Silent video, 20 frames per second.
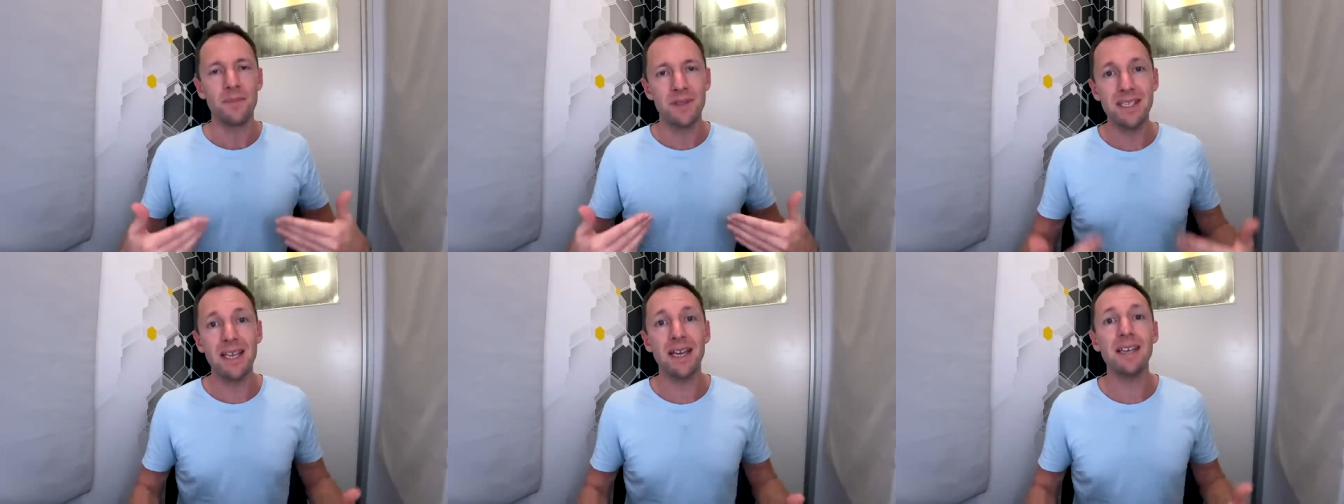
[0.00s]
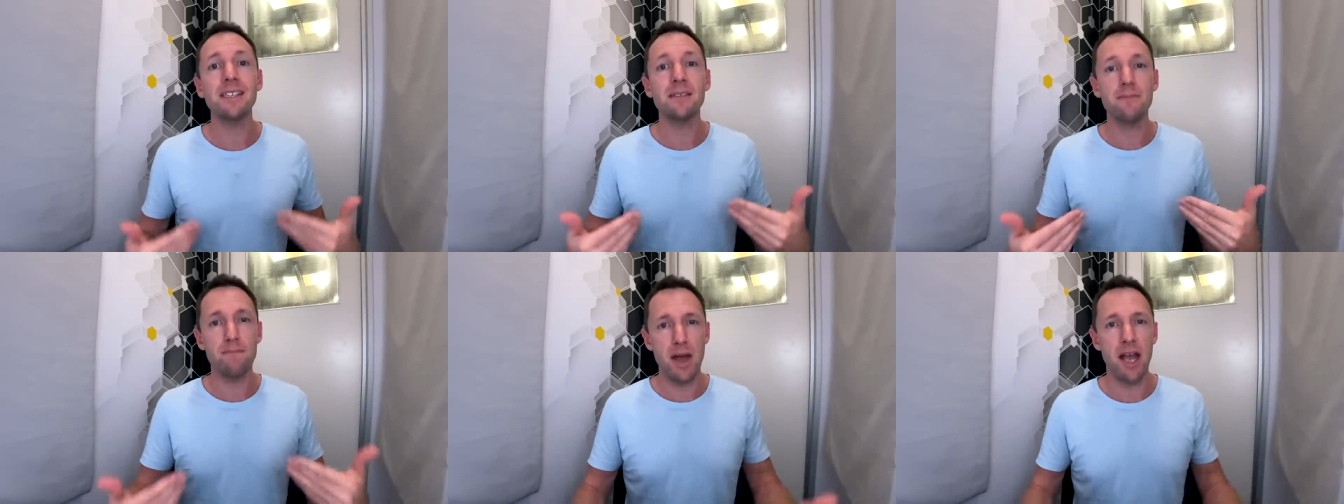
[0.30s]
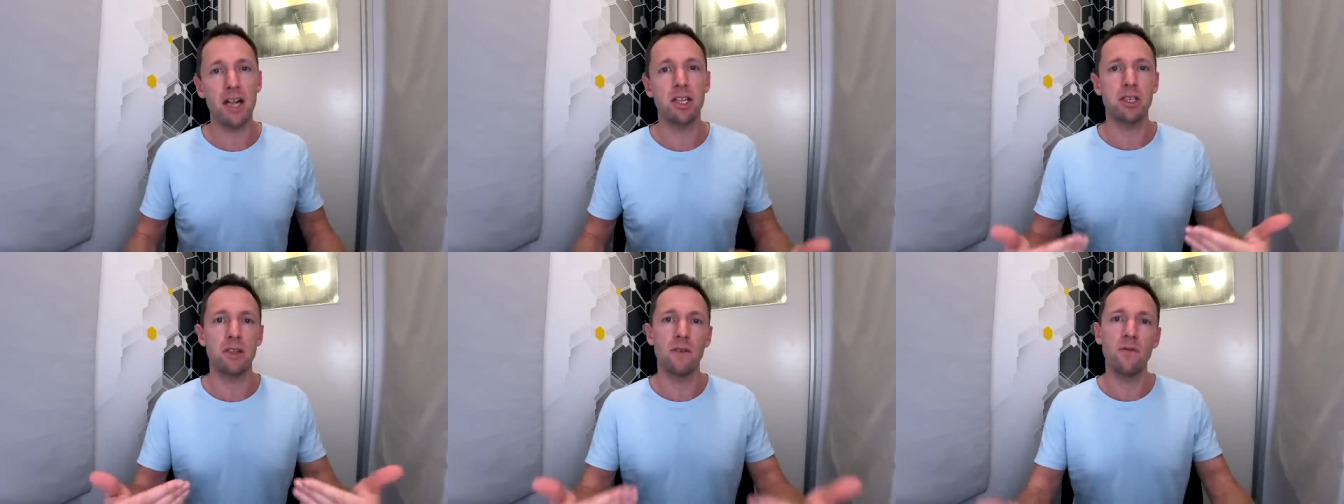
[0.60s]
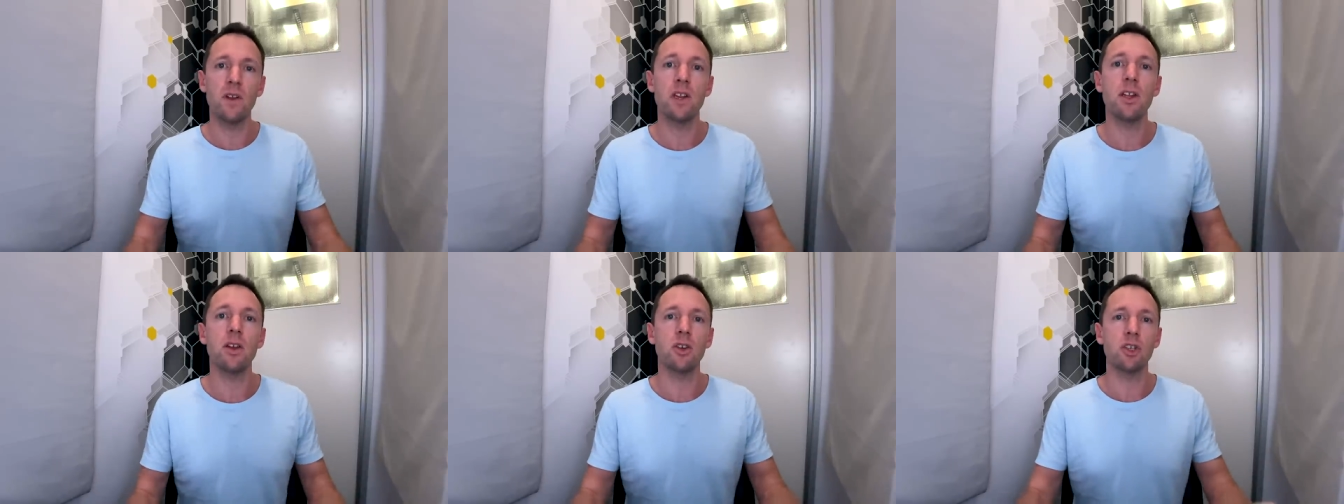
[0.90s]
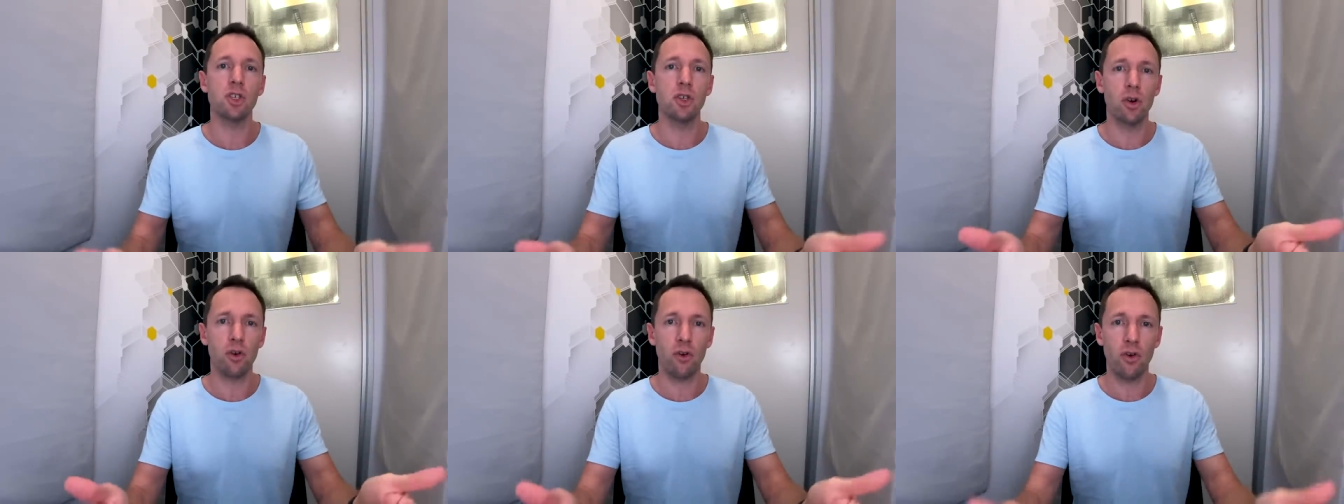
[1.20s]
does match the
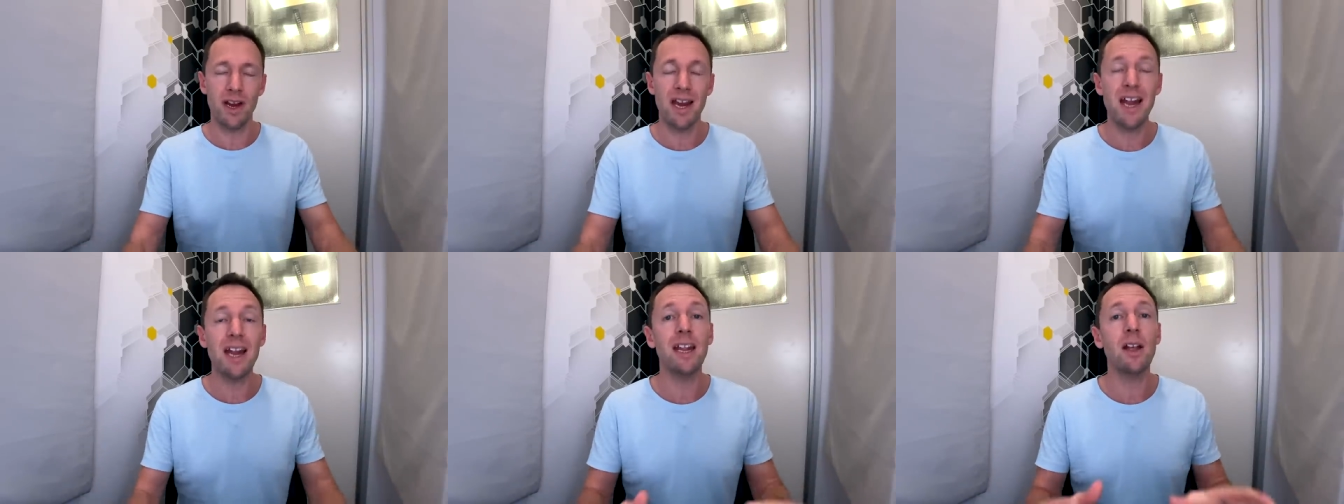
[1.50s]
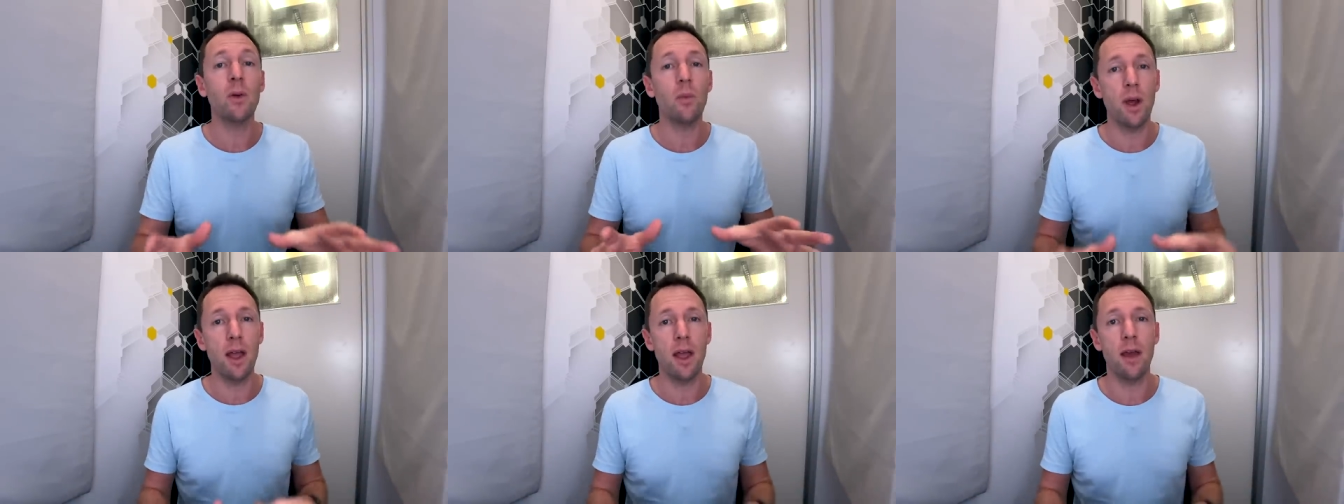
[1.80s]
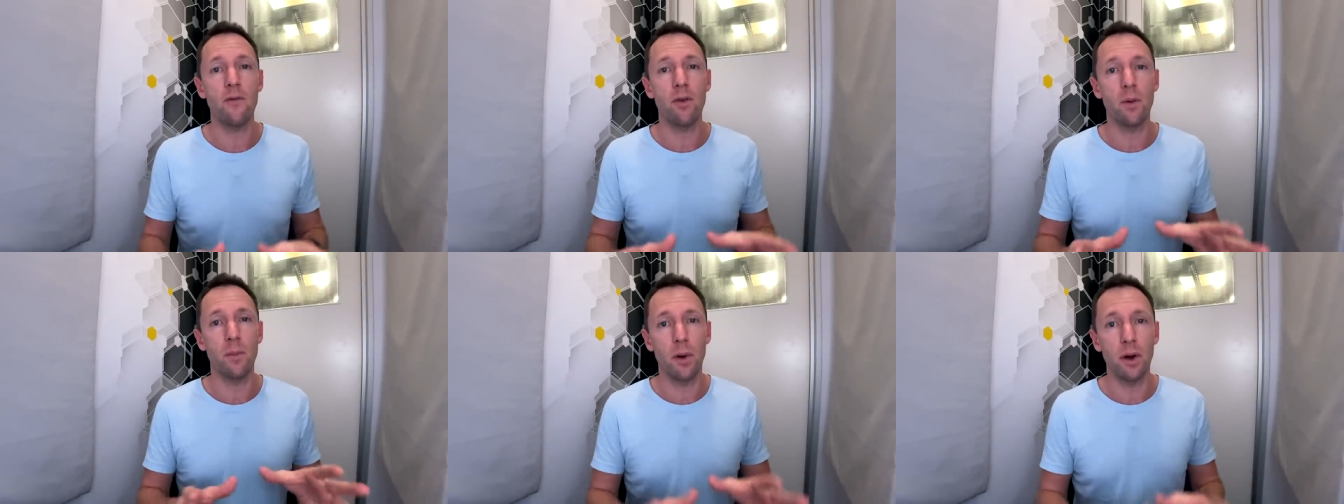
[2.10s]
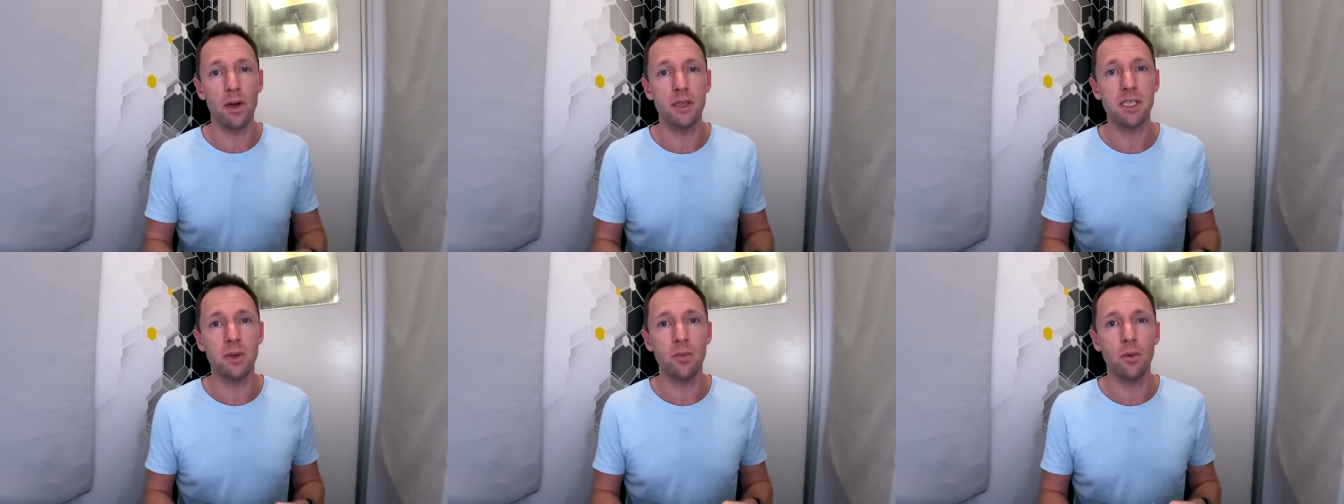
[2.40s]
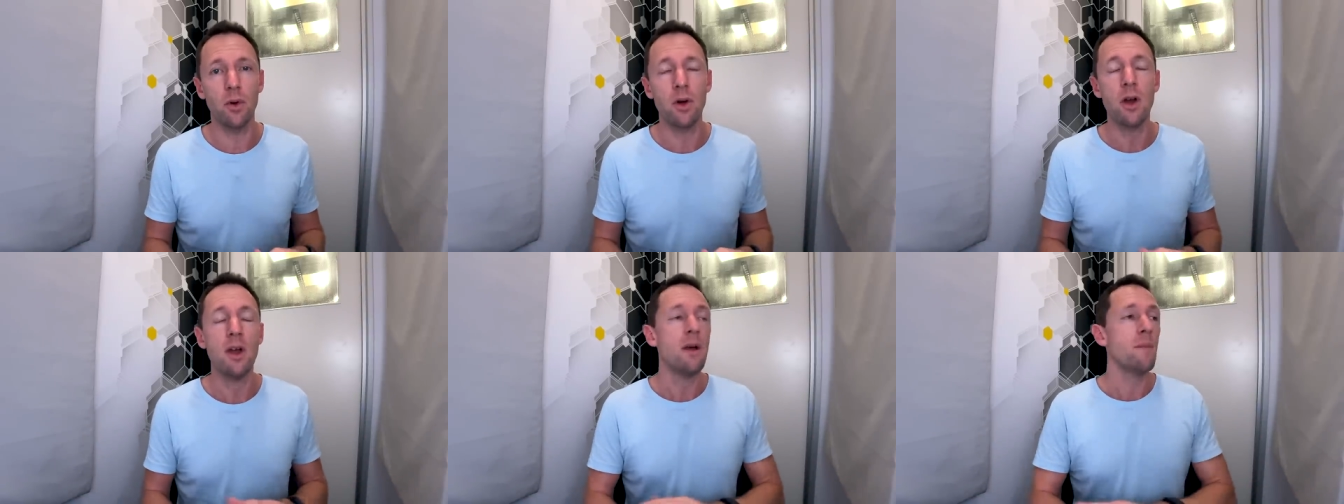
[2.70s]
videos you're creating wherever
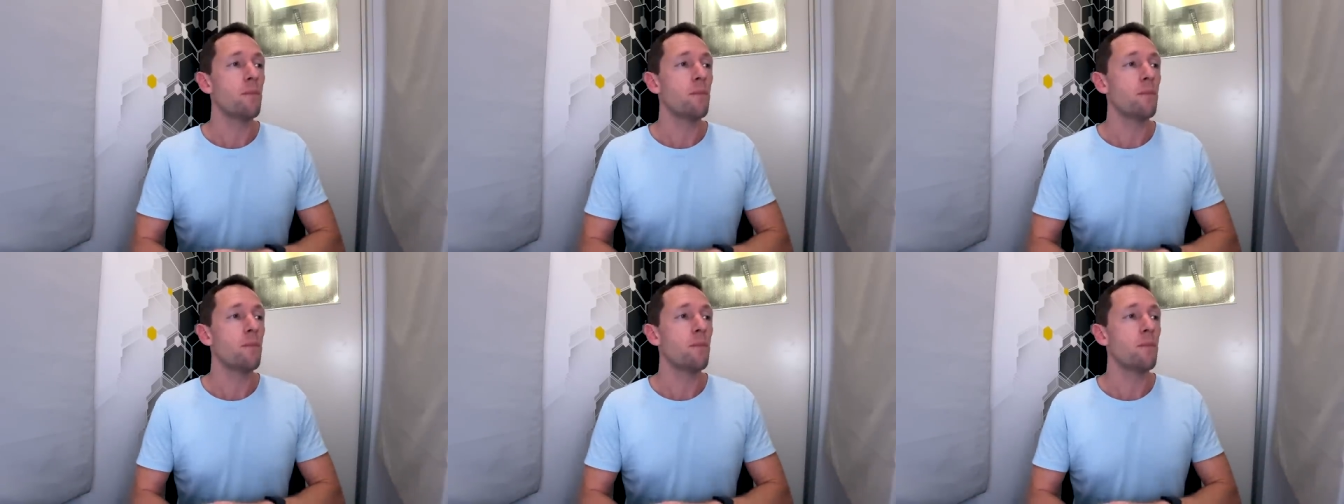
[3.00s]
possible.